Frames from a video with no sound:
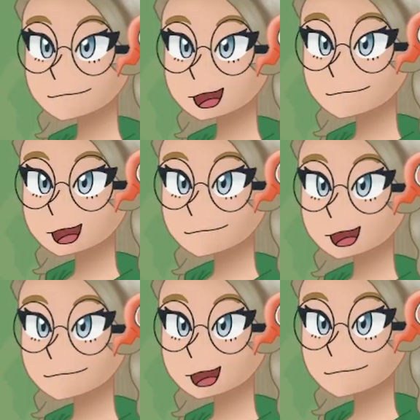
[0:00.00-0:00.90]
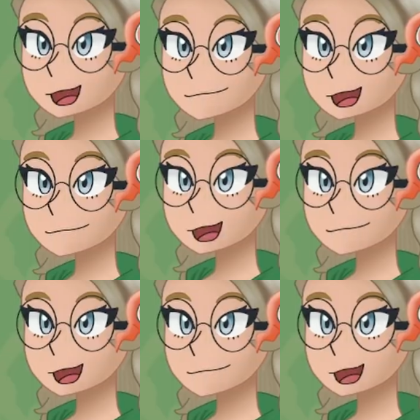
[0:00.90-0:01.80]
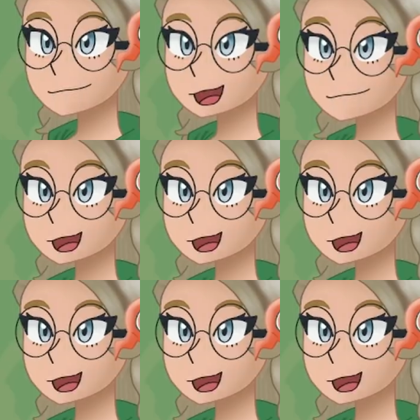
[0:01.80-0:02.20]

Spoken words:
going to hit. That's very unfortunate.